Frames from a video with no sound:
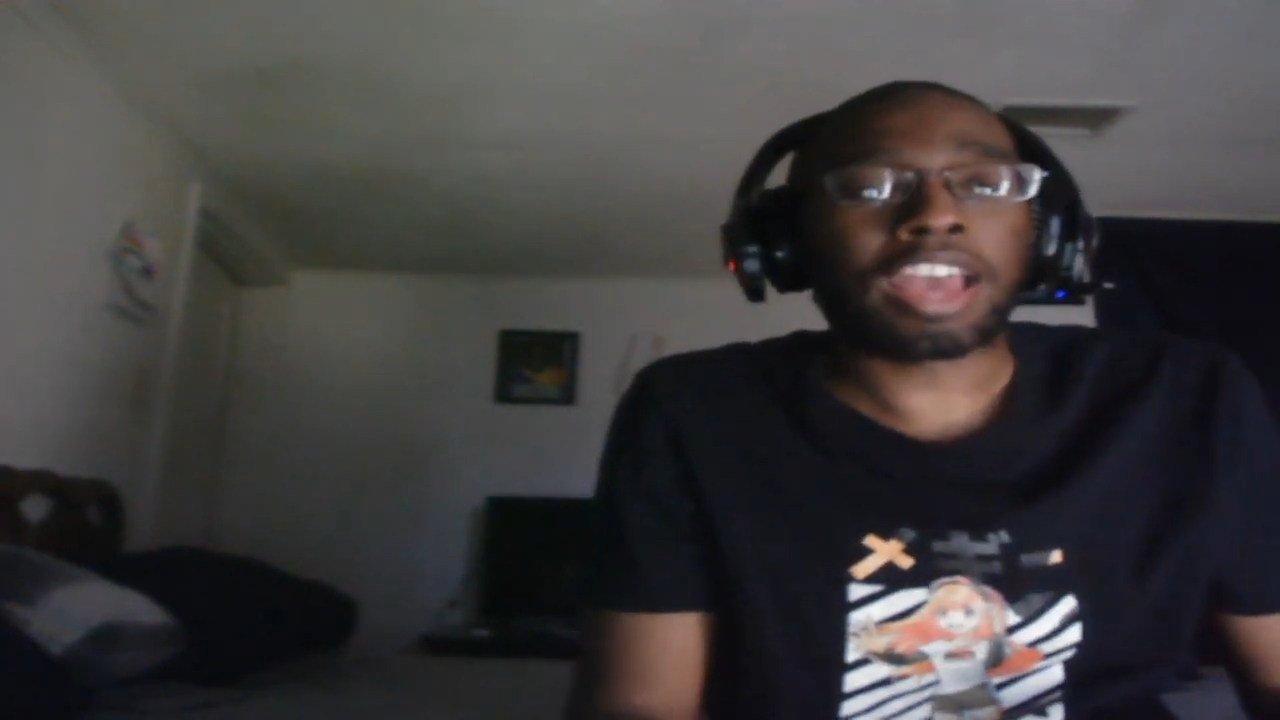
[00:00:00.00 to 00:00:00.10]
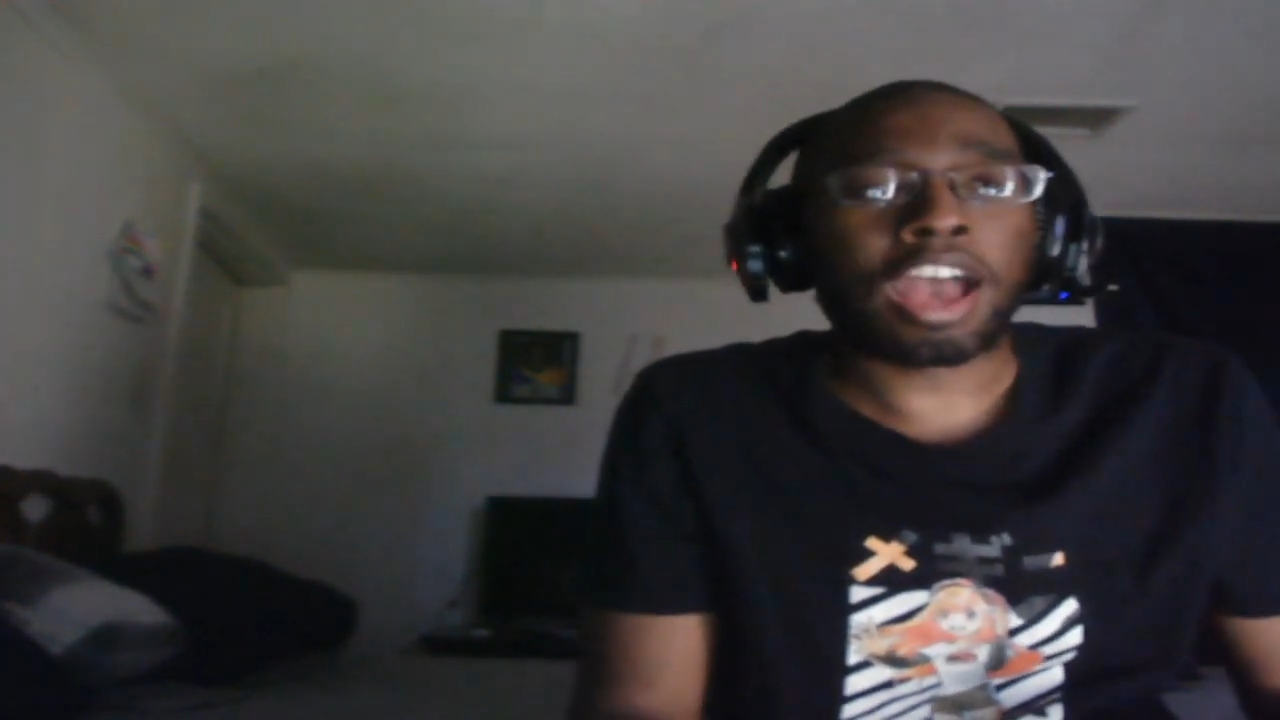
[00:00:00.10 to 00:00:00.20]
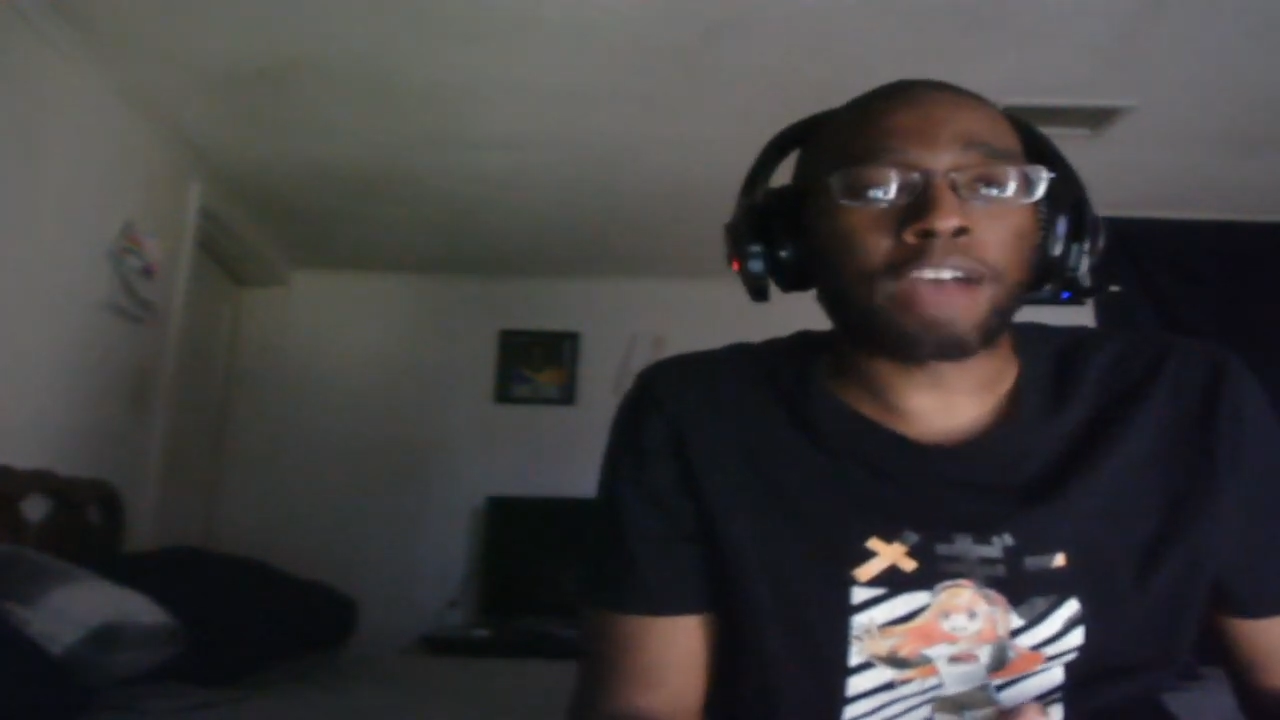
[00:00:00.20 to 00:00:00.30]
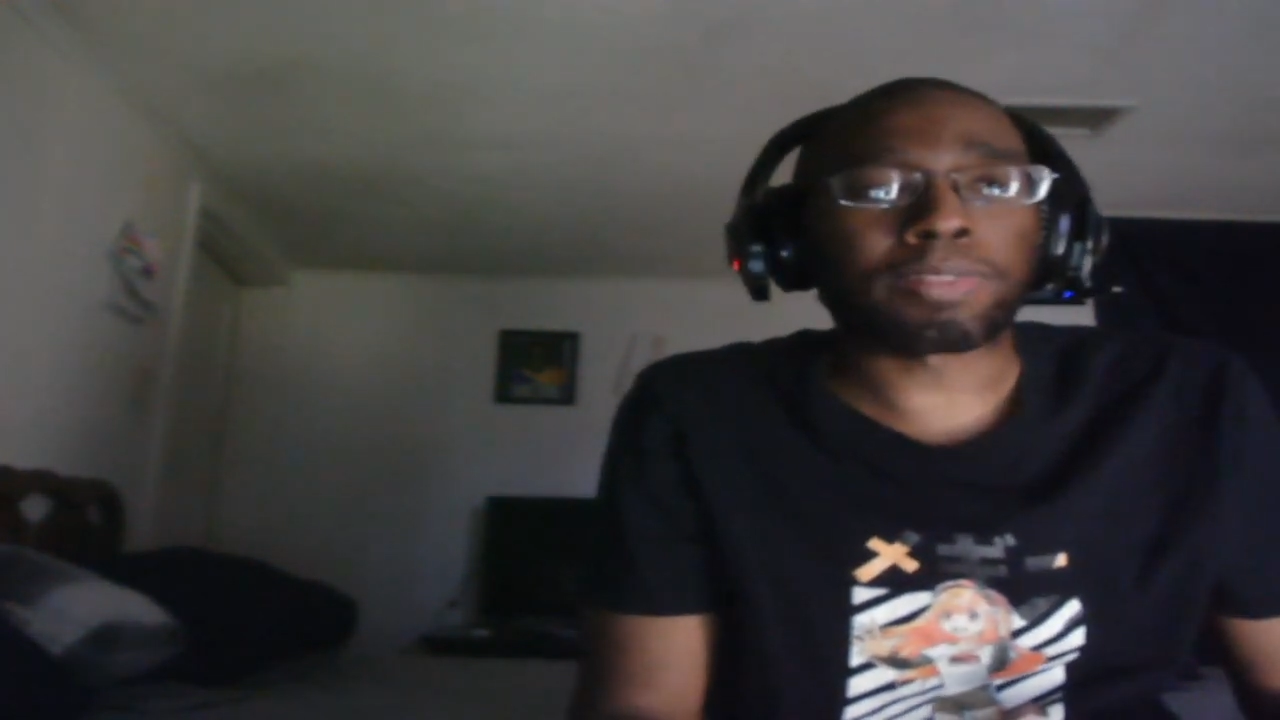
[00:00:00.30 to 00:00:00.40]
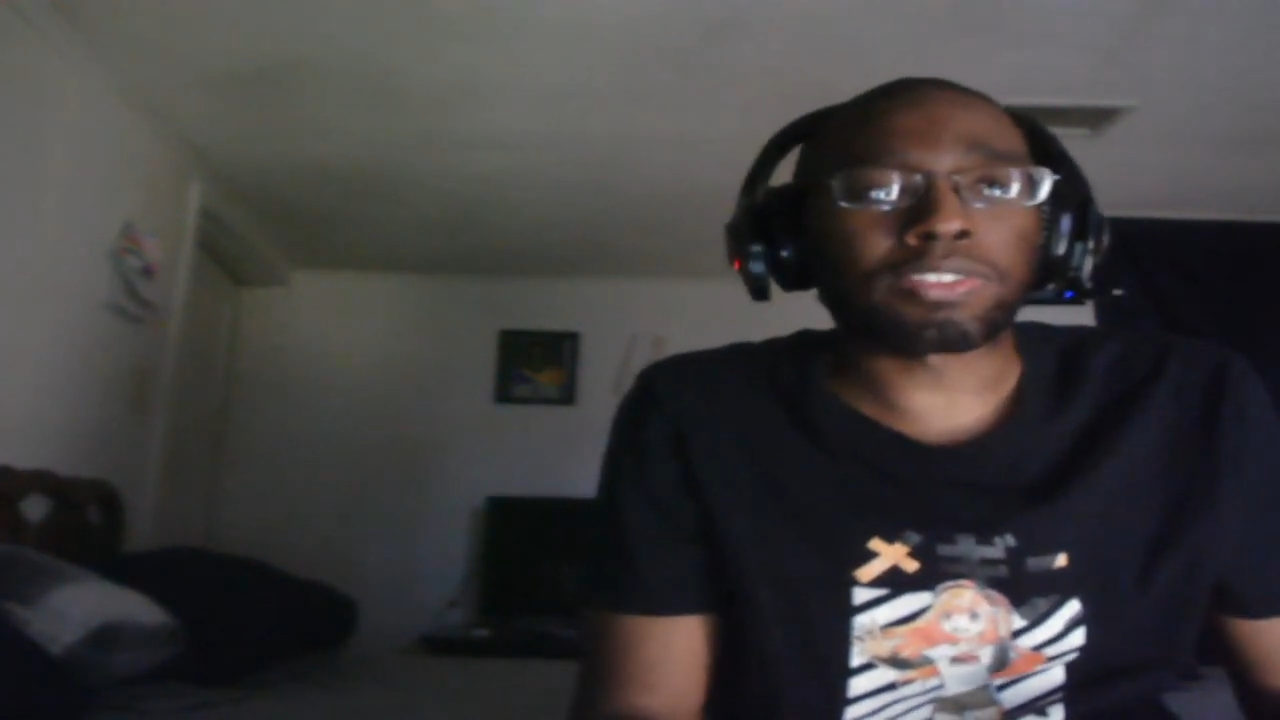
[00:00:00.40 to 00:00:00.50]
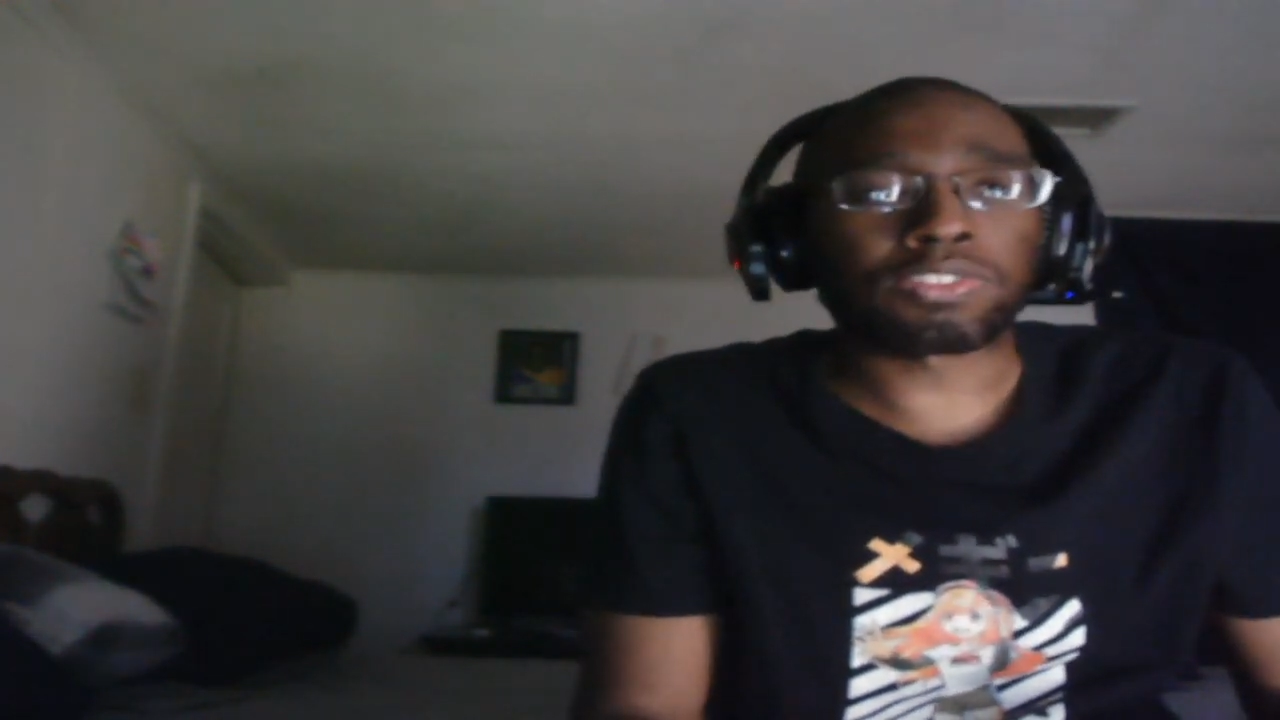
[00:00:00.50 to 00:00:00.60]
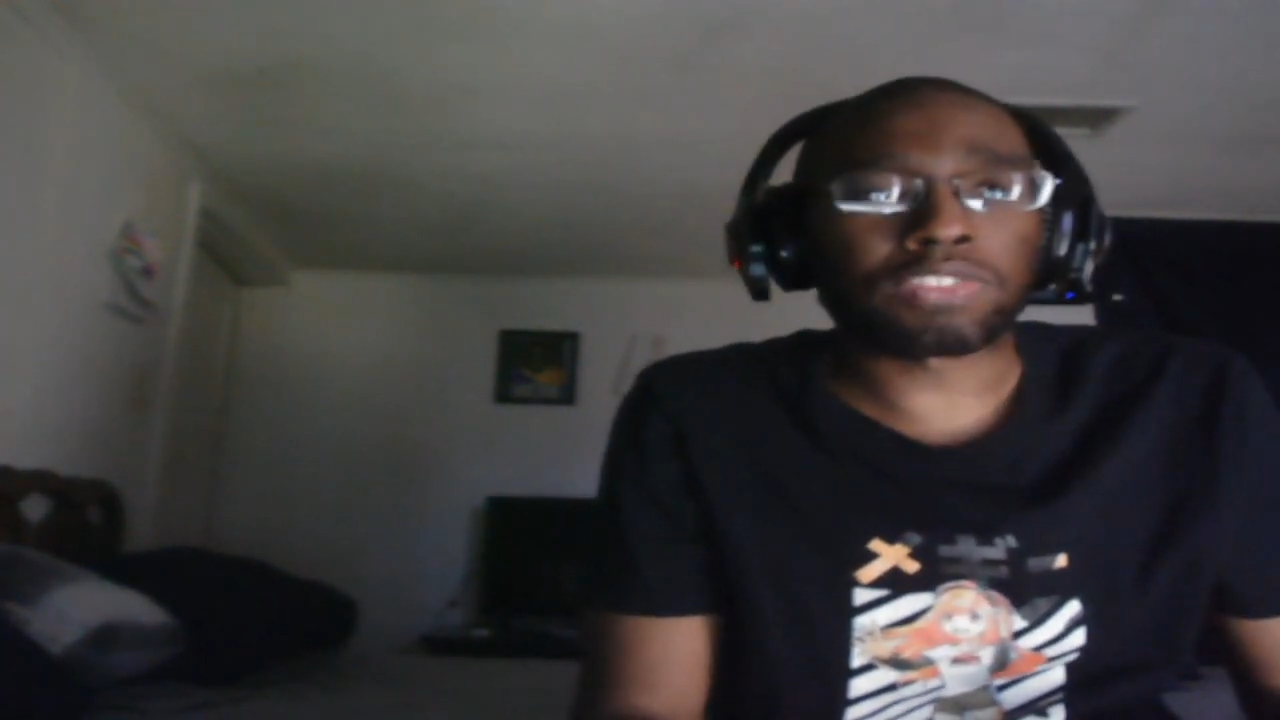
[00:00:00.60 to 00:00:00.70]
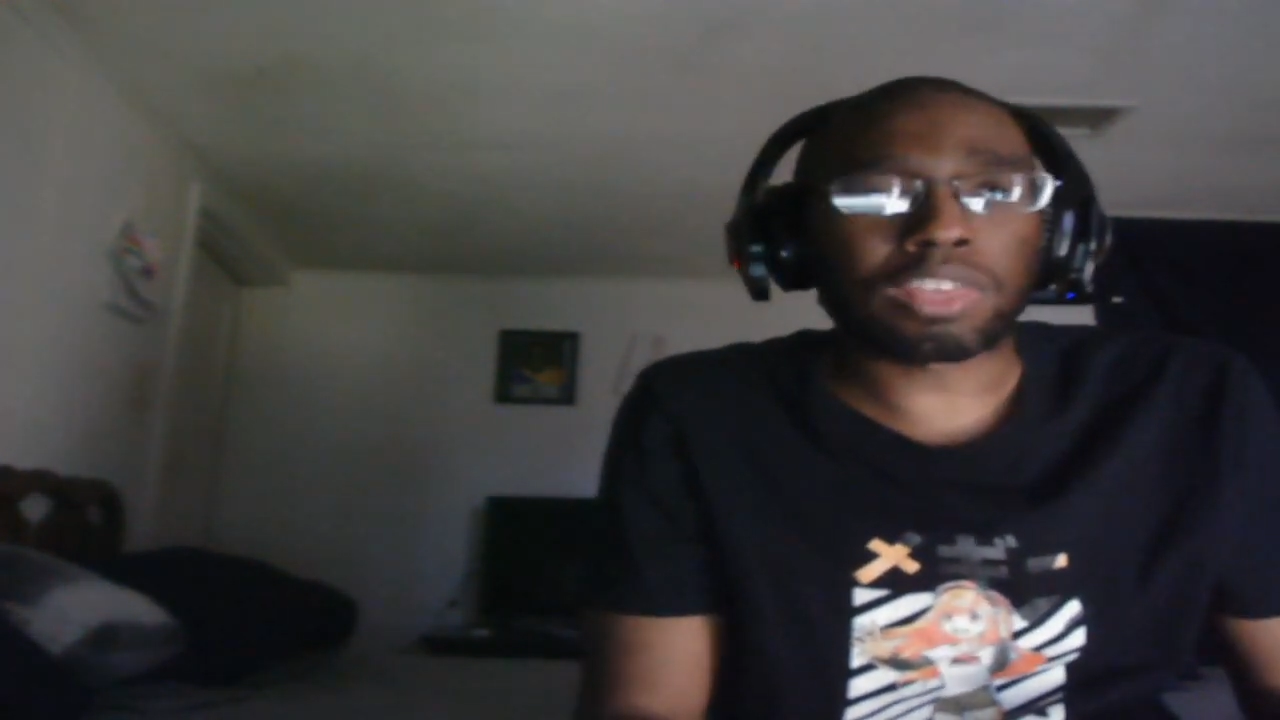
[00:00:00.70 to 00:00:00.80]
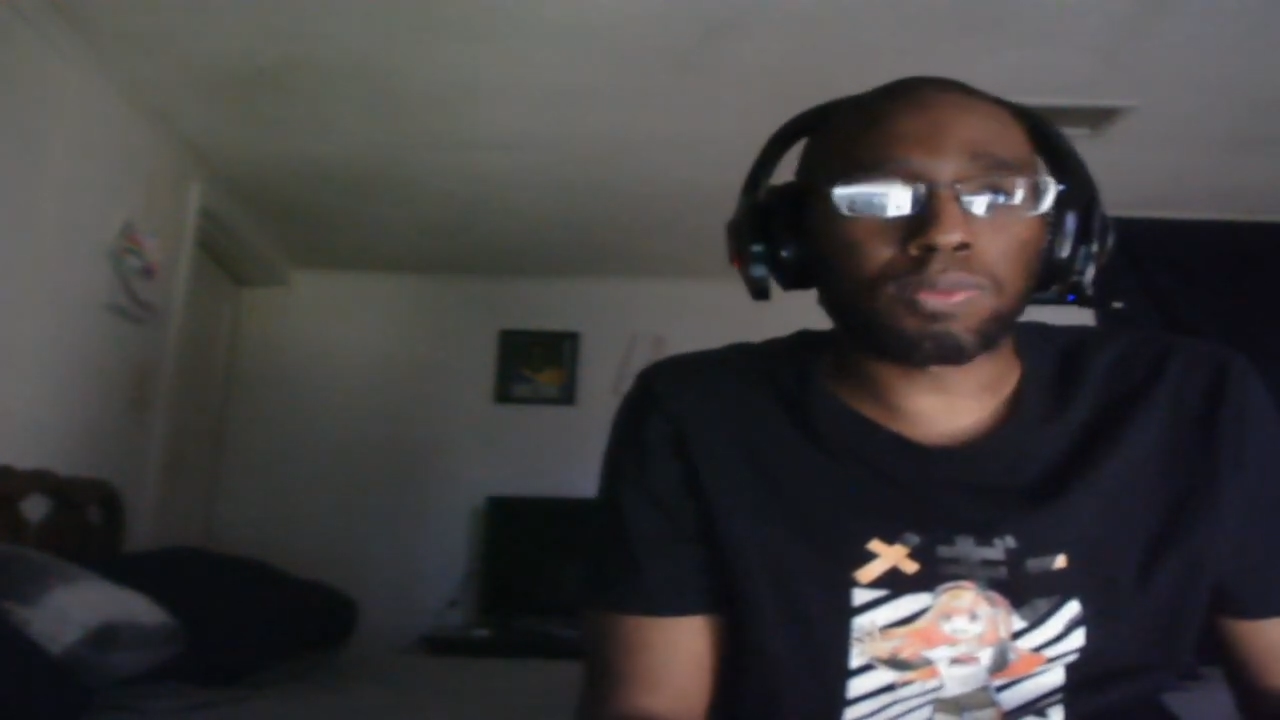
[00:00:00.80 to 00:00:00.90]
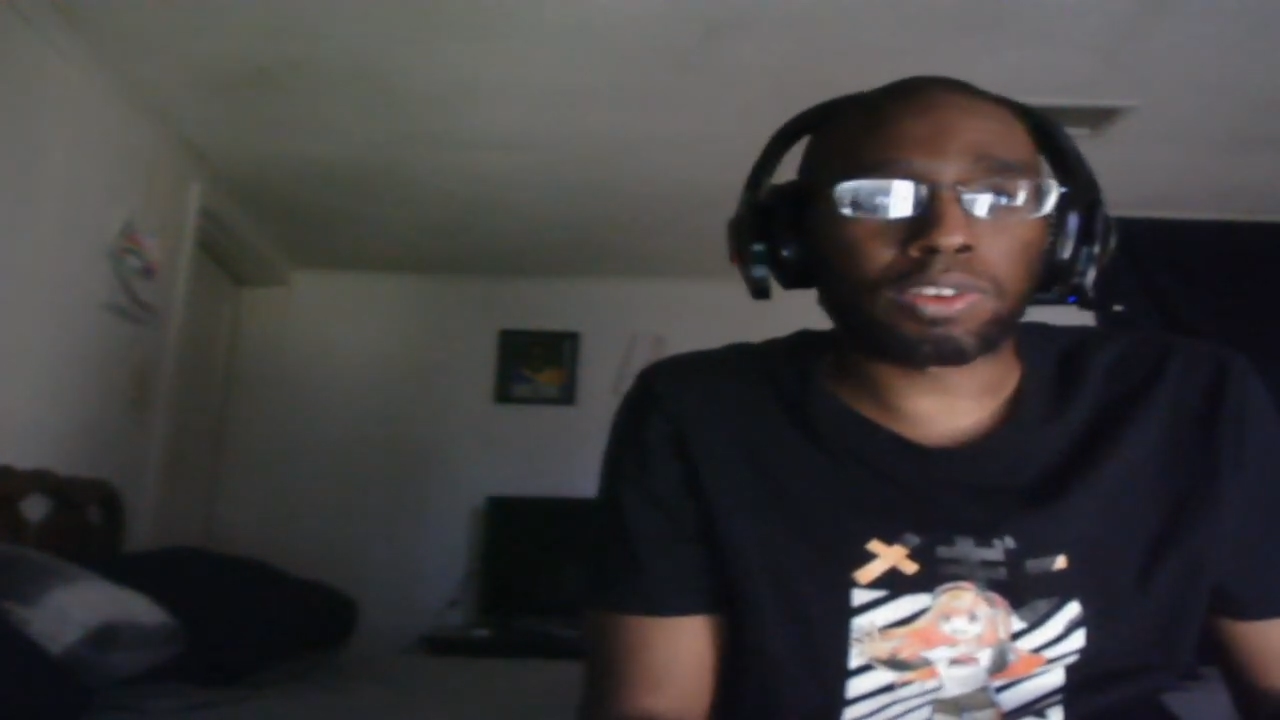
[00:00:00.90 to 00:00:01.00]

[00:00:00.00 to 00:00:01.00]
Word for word: Have a blessed and safe